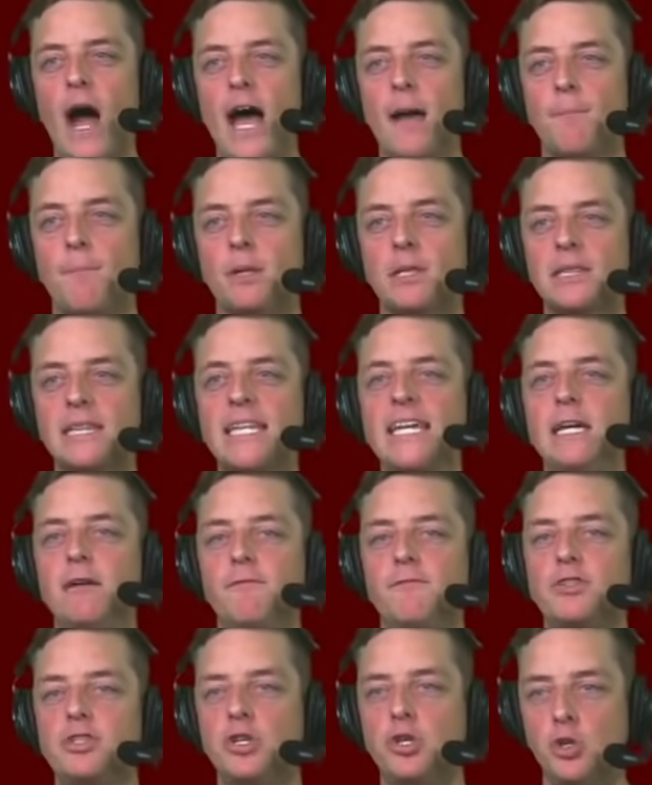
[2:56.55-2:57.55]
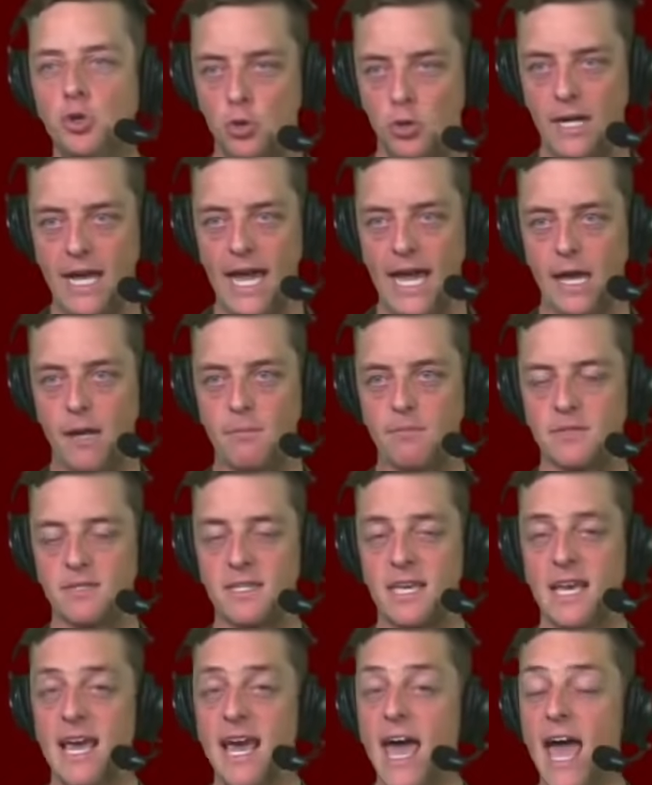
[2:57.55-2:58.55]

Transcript: I believe, 2 games,